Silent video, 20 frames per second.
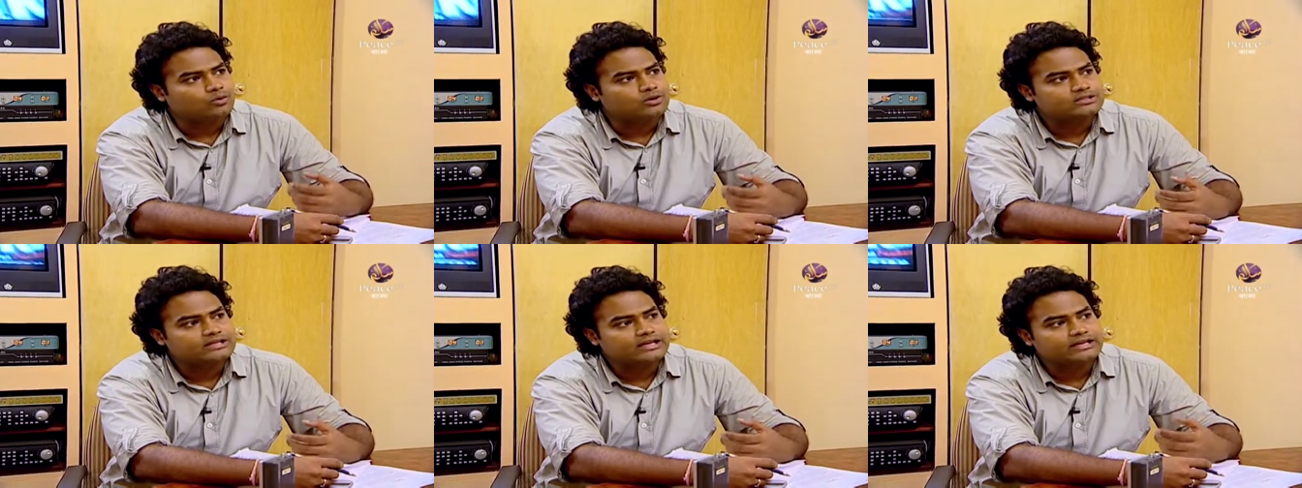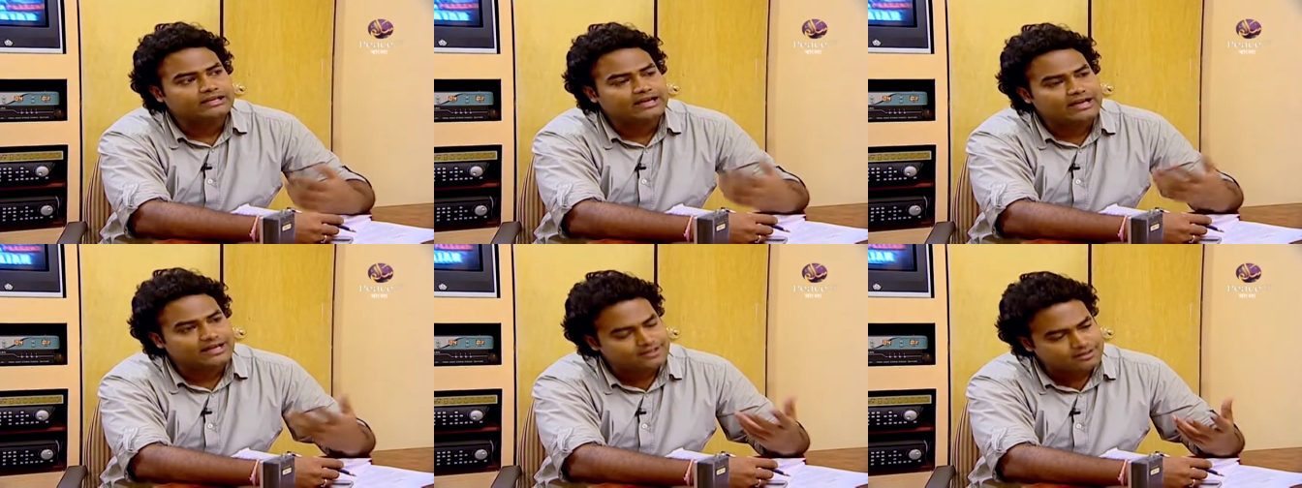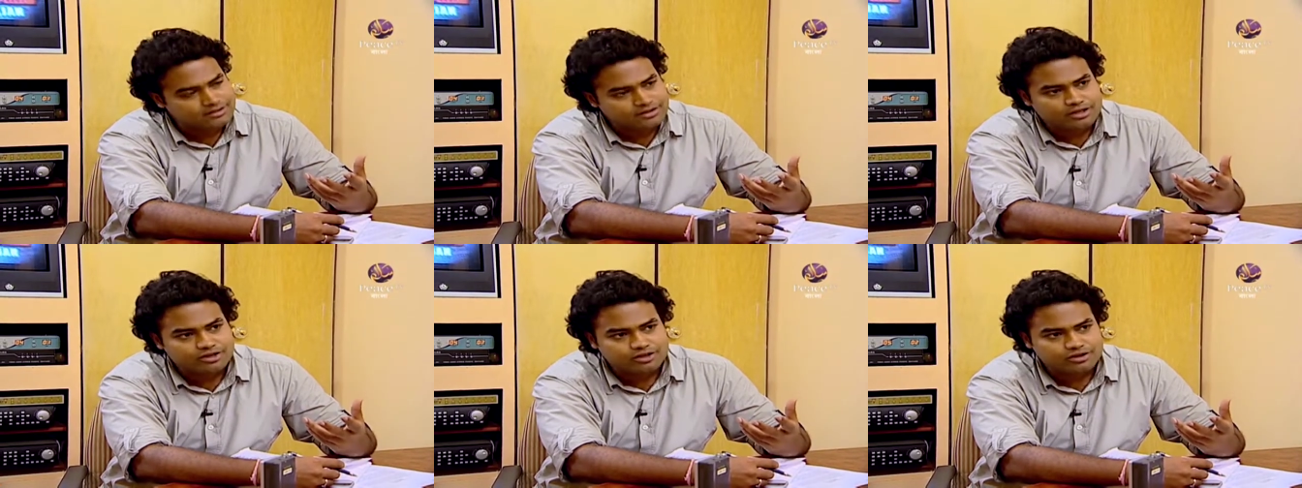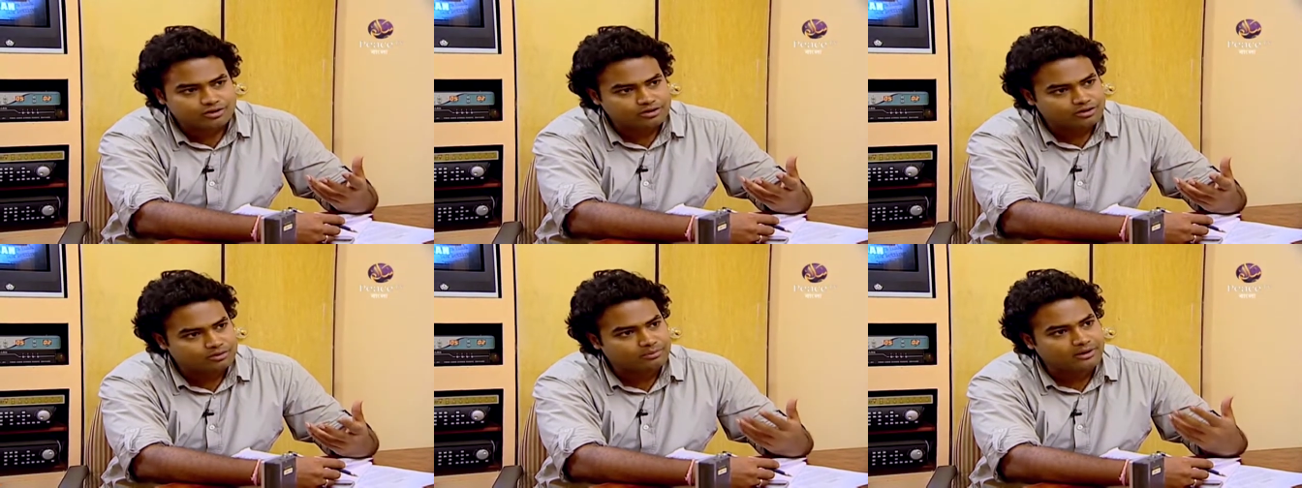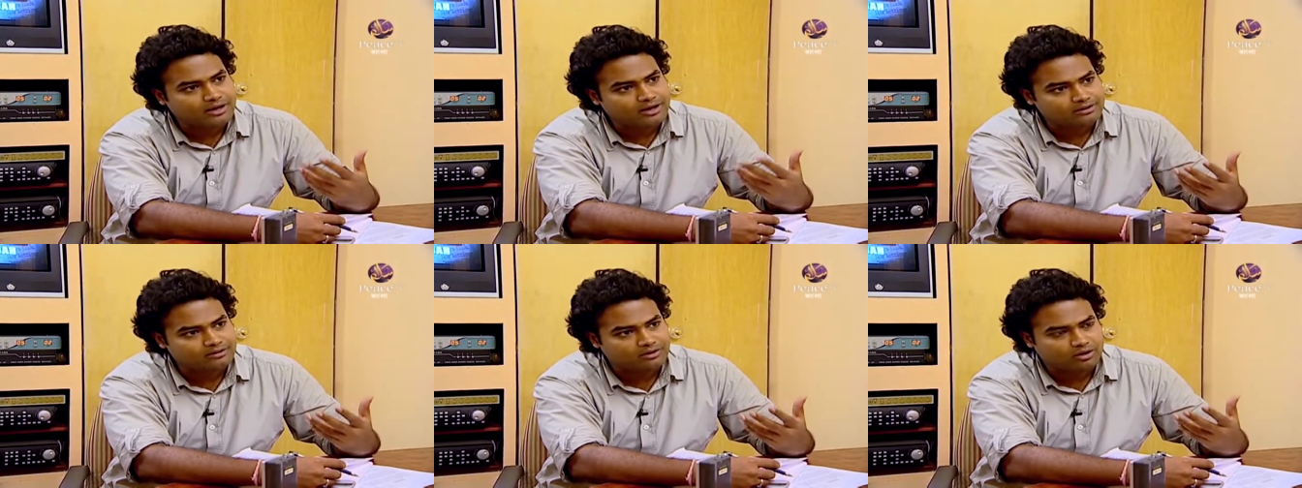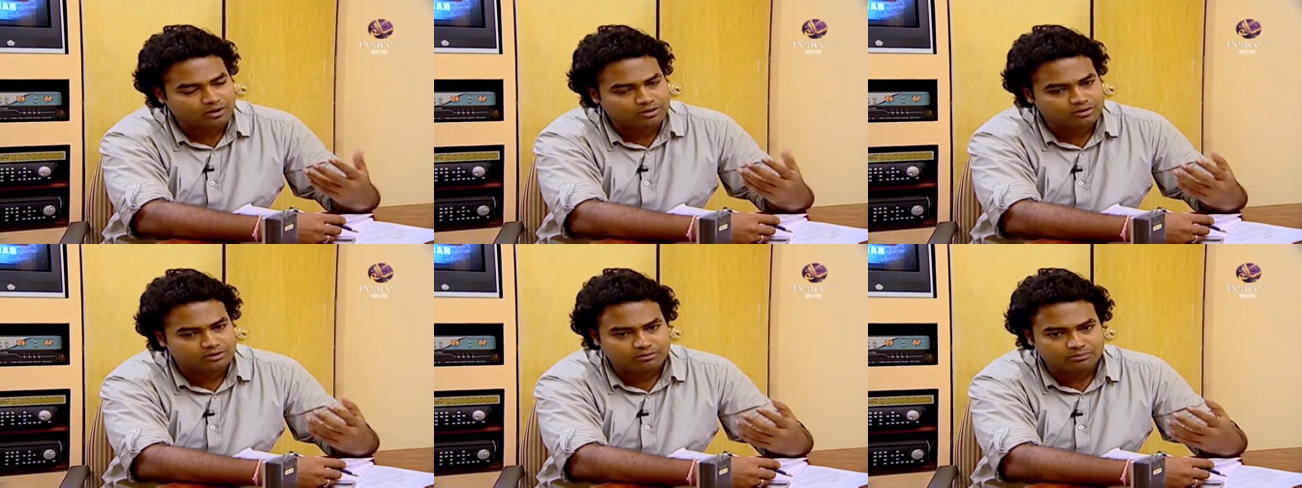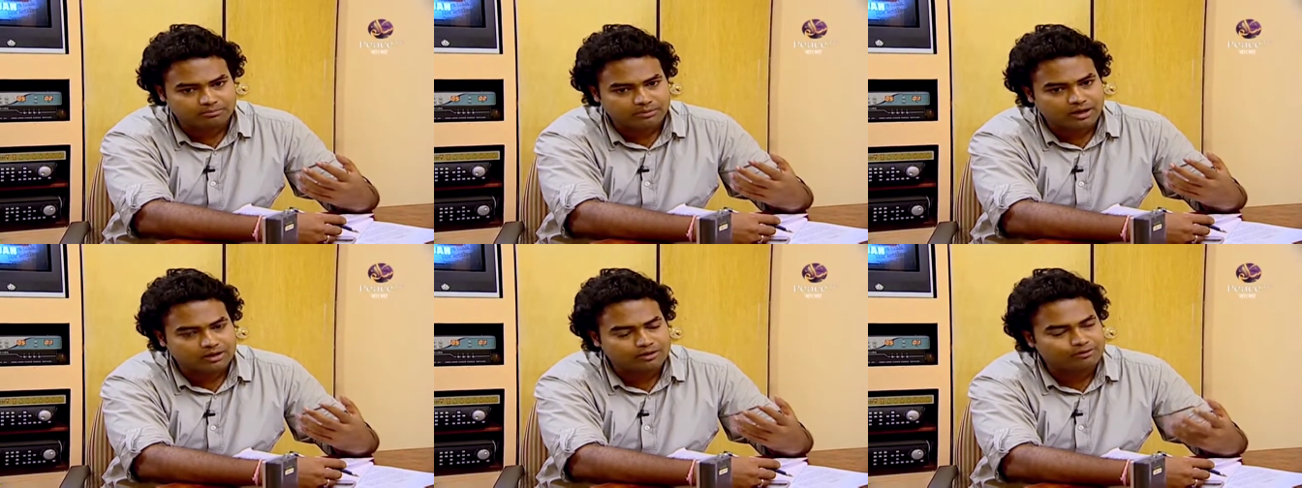was there any hesitation on the part,
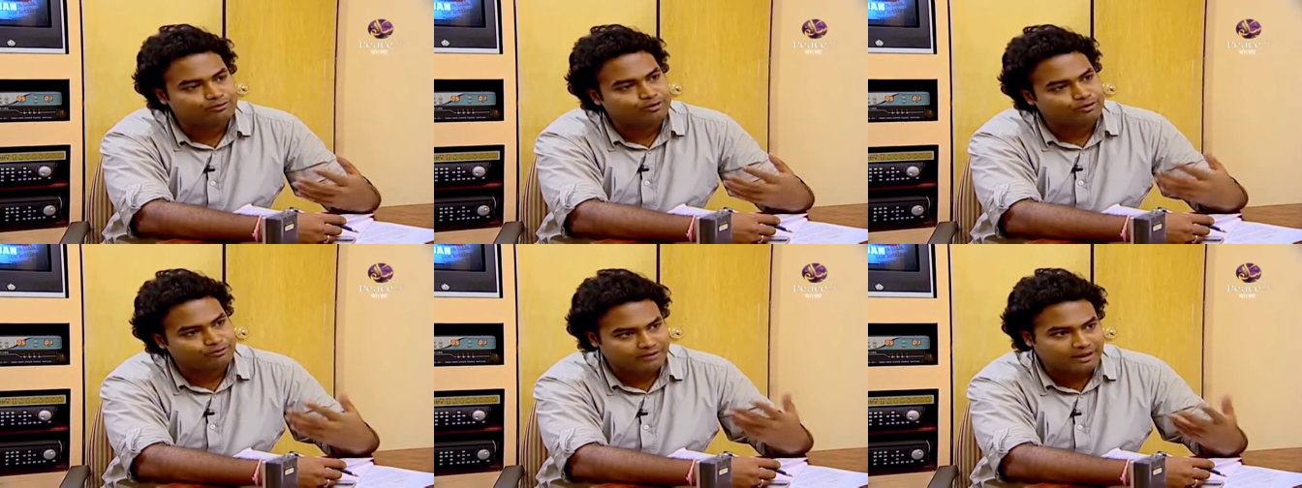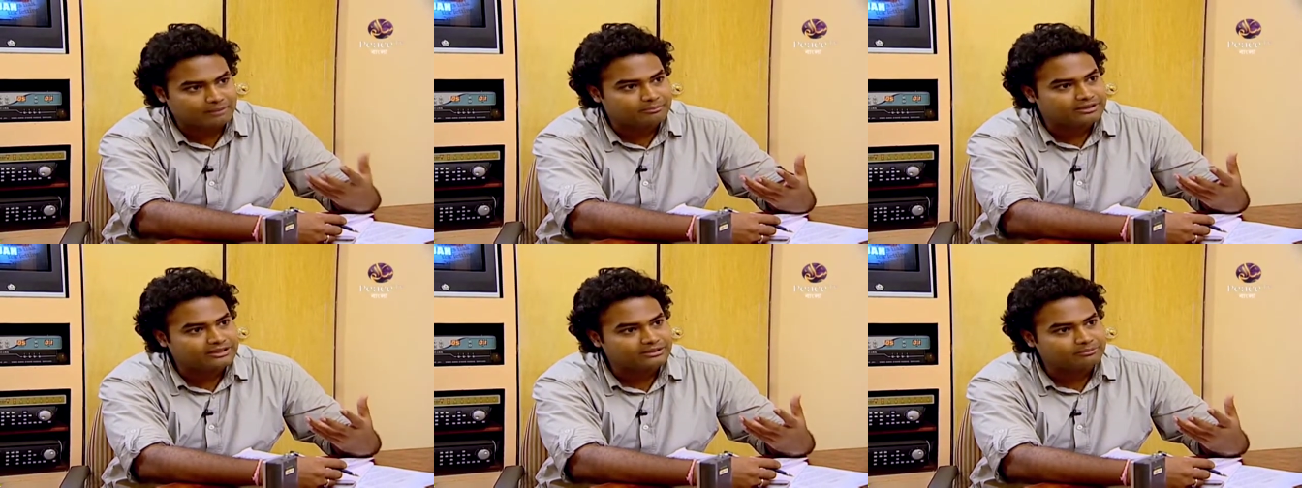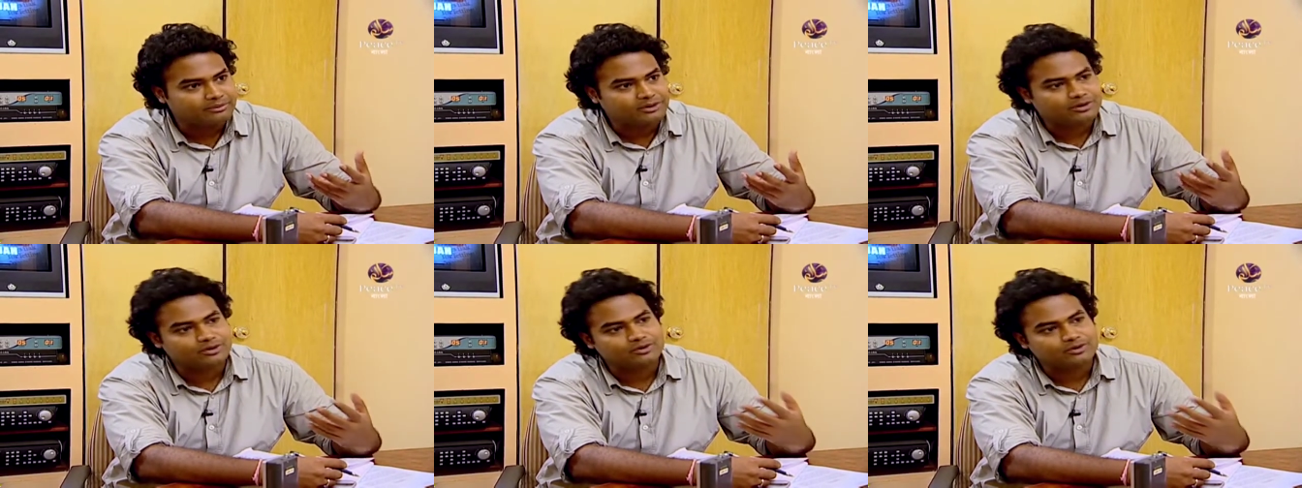on part of your family